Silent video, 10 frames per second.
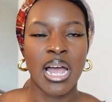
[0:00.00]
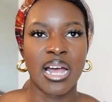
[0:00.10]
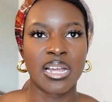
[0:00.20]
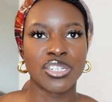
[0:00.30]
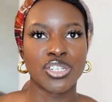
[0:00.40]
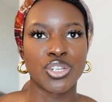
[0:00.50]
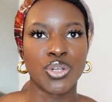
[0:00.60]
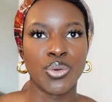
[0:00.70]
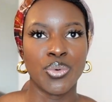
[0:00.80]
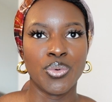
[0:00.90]
and
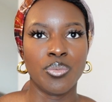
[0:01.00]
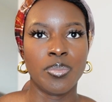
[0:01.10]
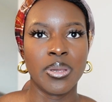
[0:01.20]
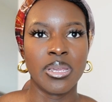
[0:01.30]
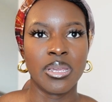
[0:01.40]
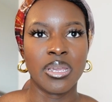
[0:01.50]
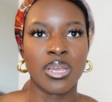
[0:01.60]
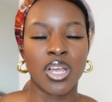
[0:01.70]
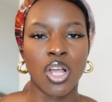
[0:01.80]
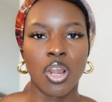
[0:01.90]
to
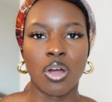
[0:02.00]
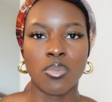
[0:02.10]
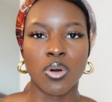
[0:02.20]
be a lot